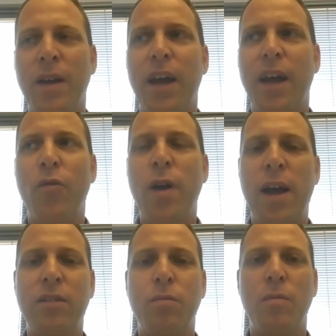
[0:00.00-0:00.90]

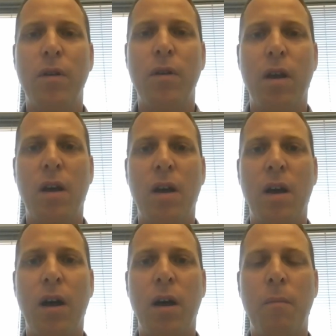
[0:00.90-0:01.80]
attract
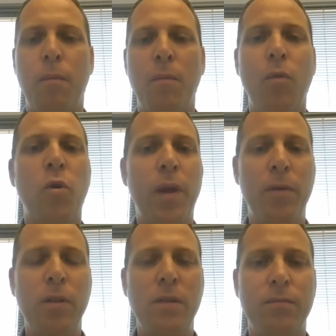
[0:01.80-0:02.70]
more
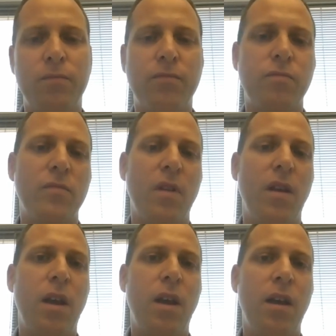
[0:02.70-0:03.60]
people, mm-hmm.
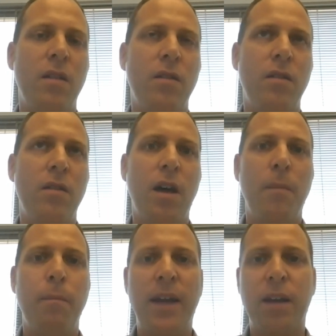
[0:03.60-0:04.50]
and
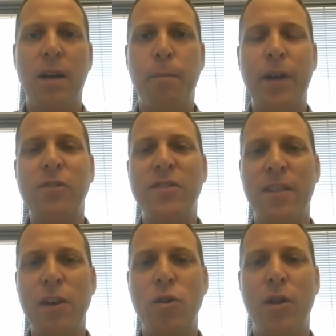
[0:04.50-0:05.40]
make a better
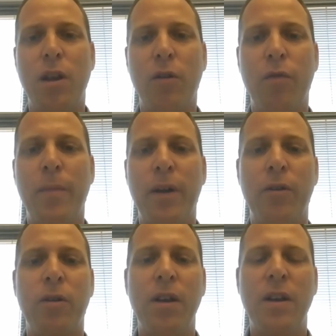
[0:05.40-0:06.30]
selection out of a
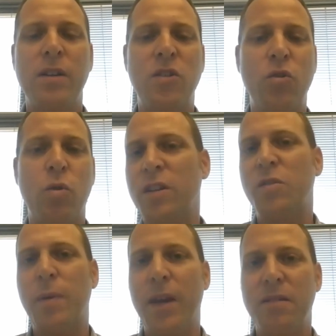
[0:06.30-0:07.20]
better sorting
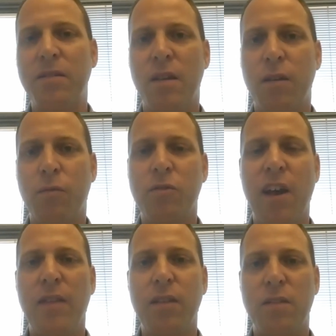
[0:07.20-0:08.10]
space mm. for
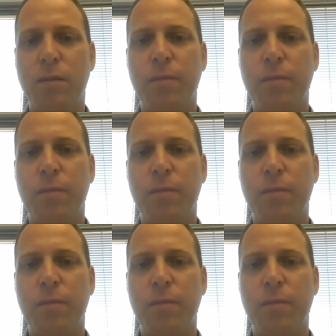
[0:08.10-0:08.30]
talent.